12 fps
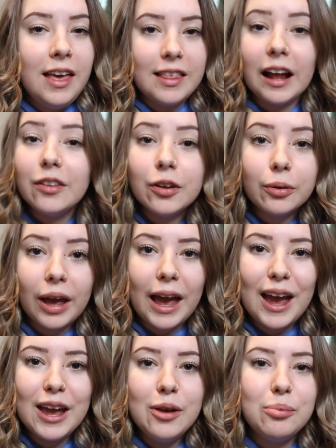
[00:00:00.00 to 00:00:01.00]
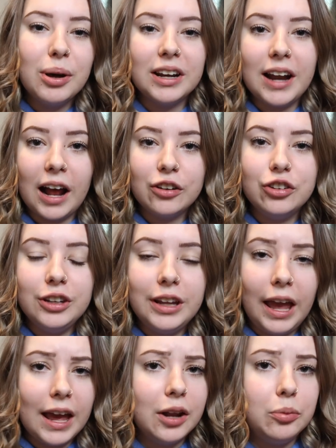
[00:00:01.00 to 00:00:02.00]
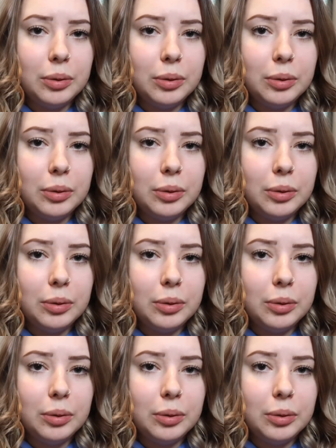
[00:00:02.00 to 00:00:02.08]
that's okay, but it actually can